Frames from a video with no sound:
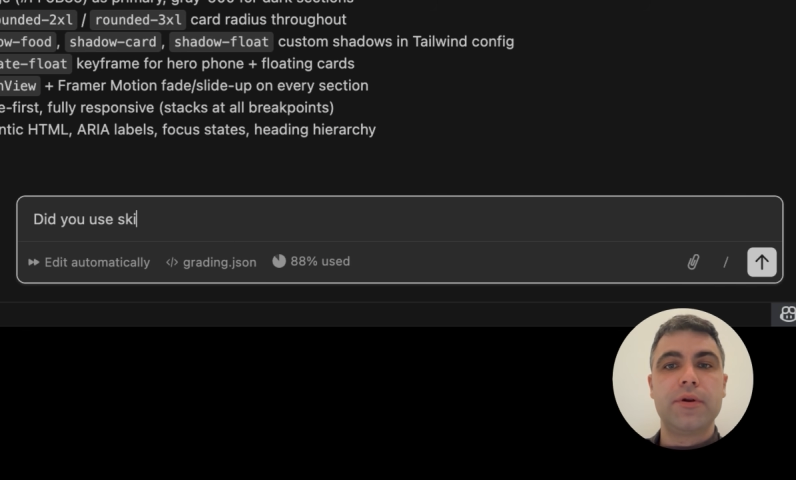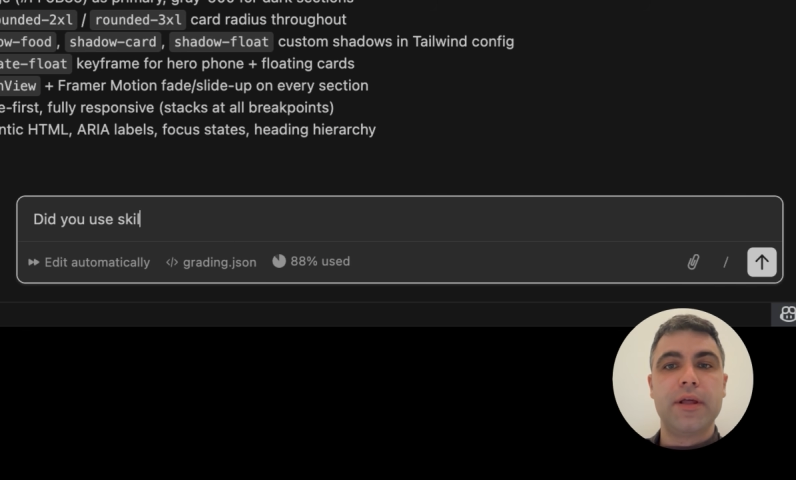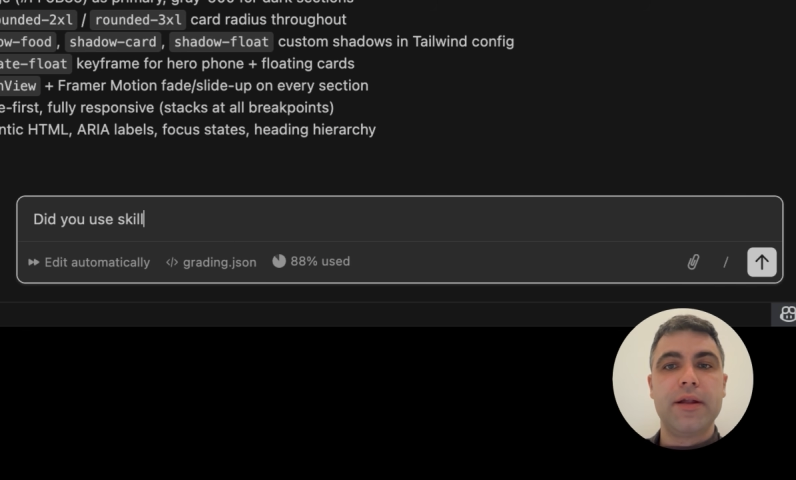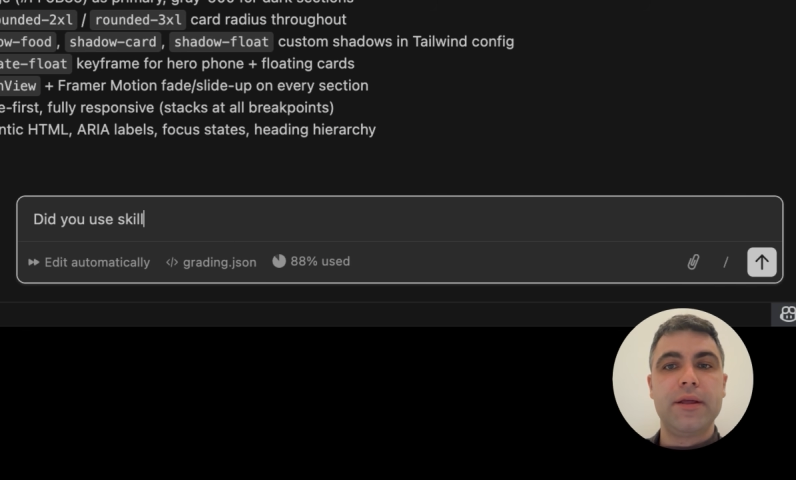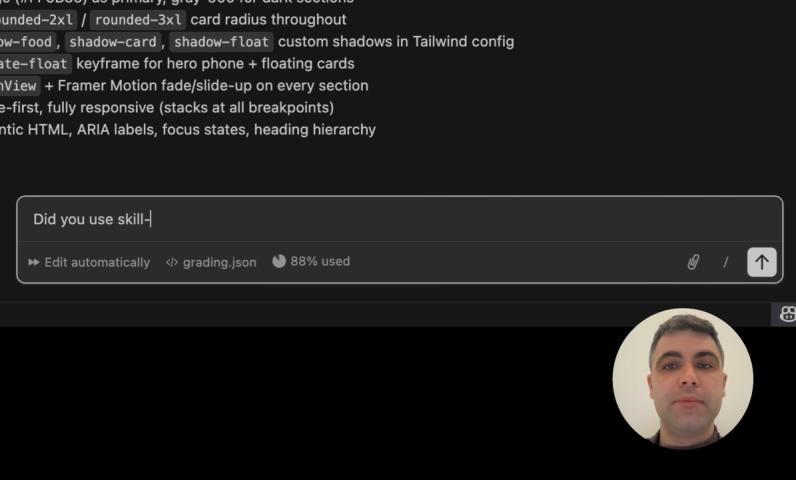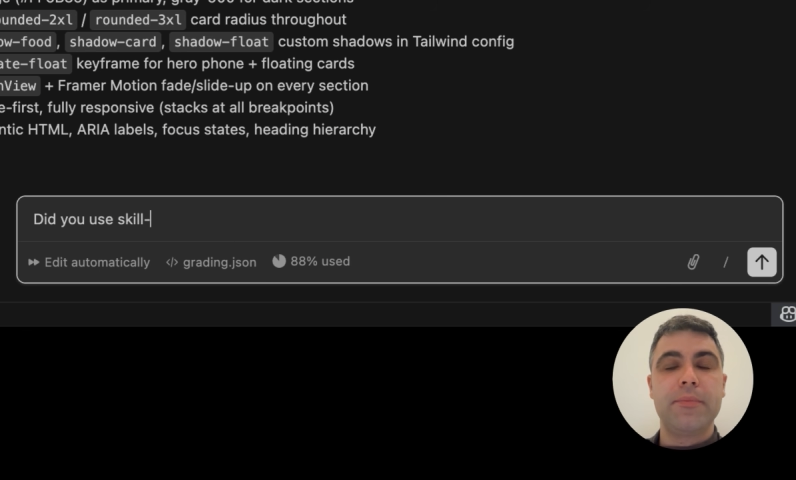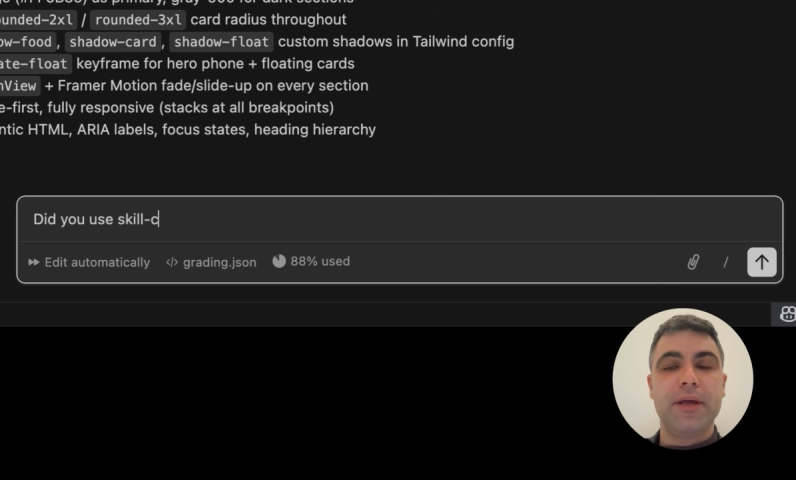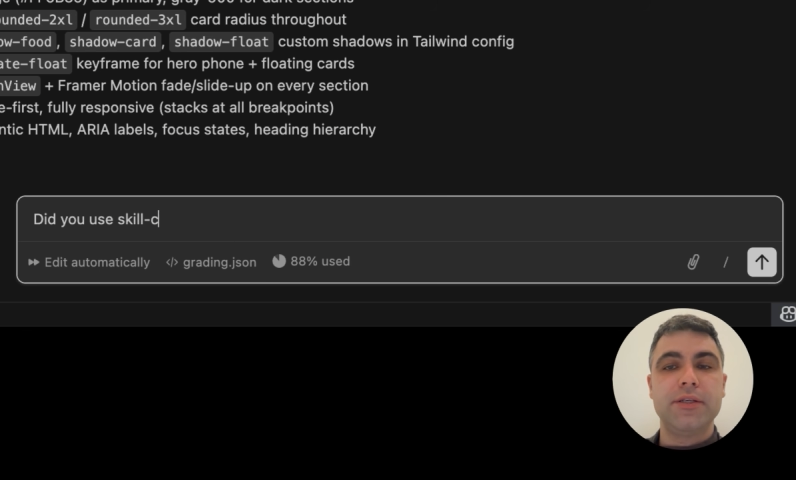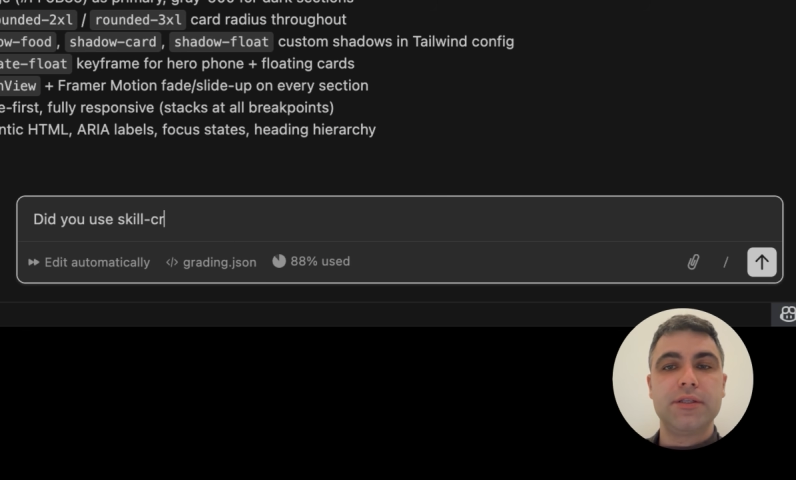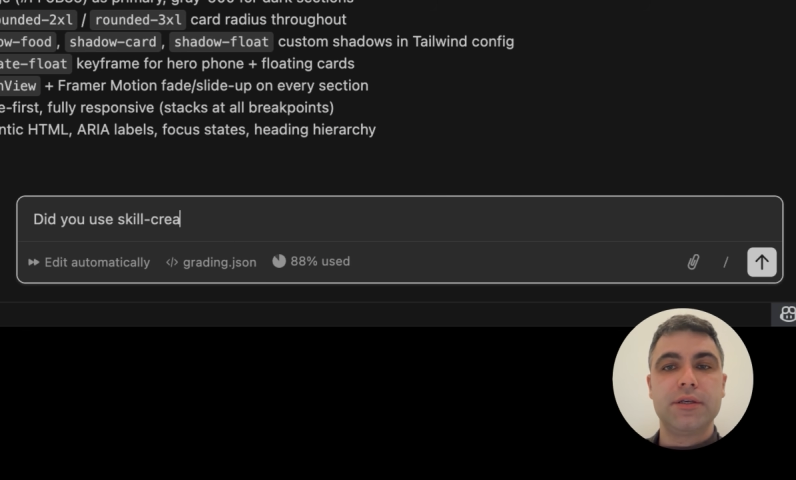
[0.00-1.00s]
Landing
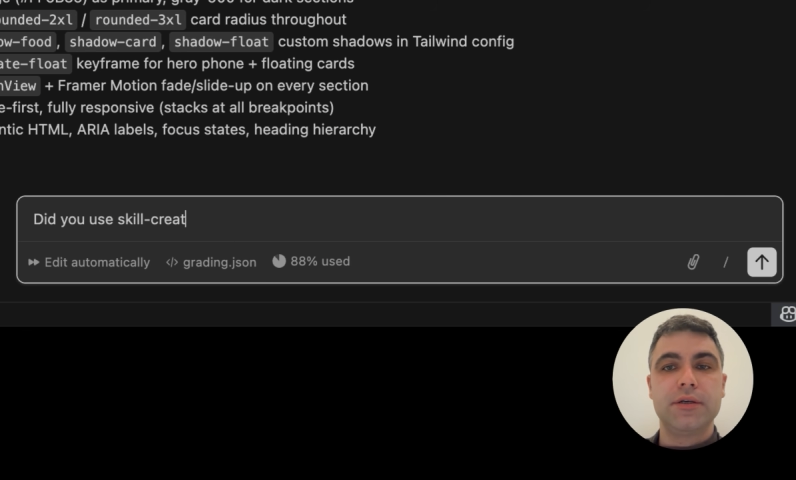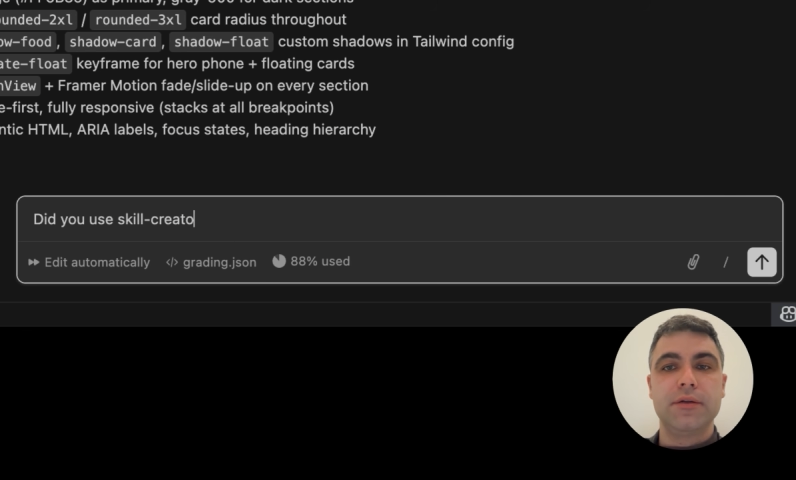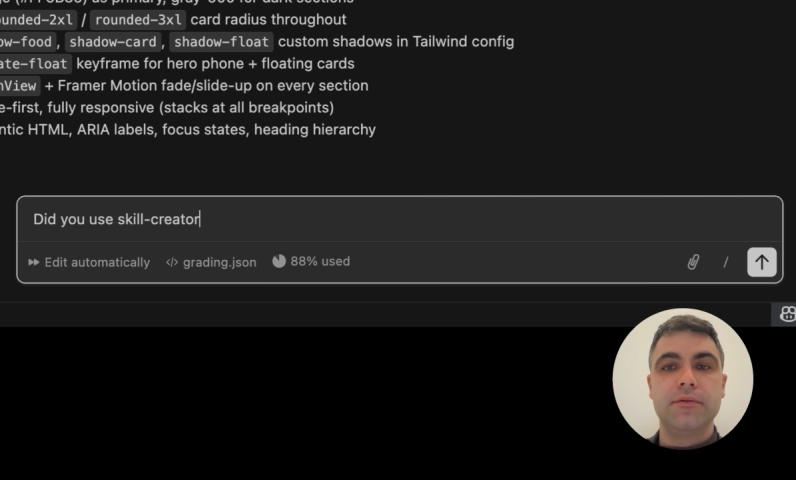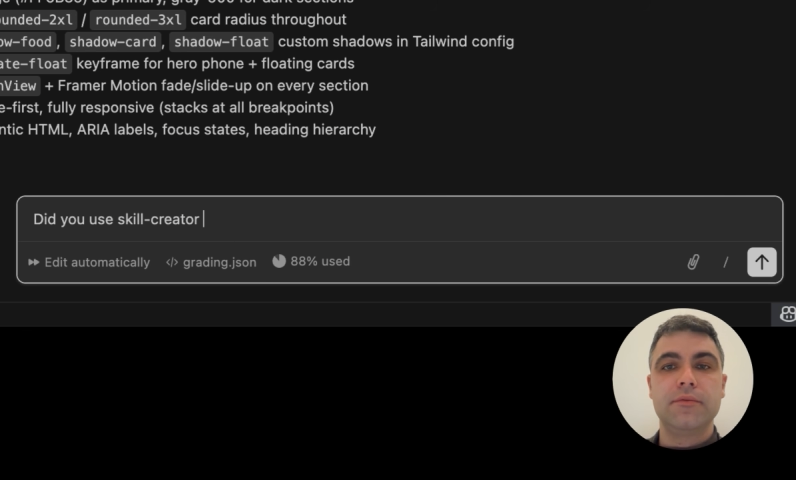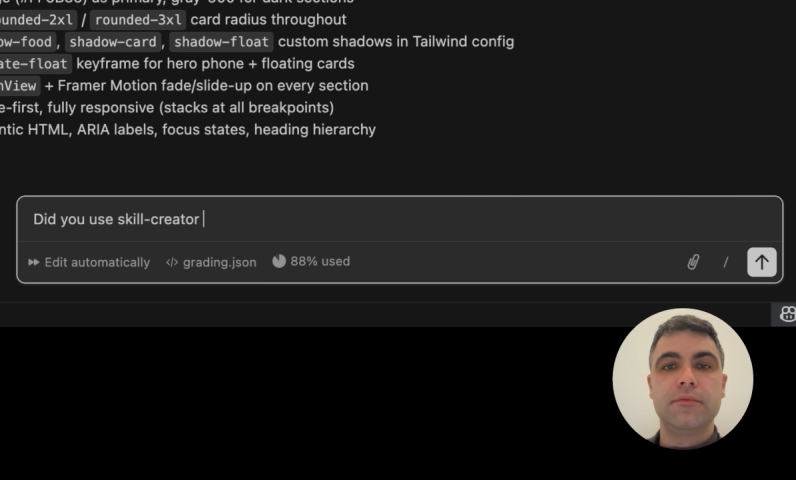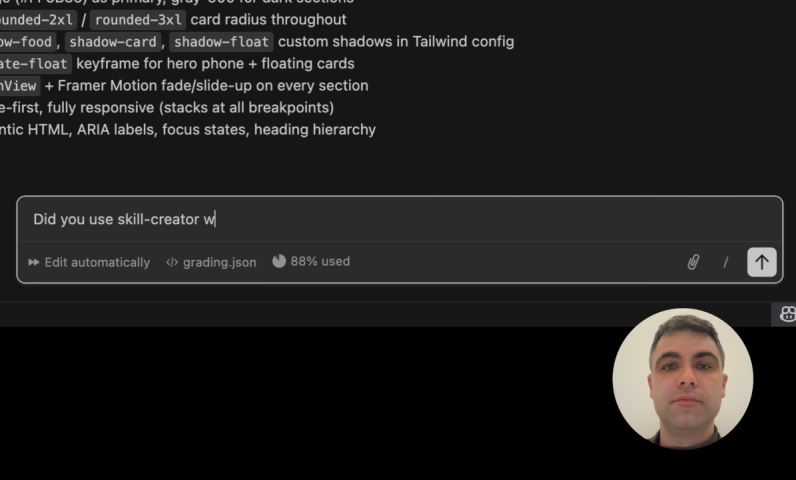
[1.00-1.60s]
Page skill.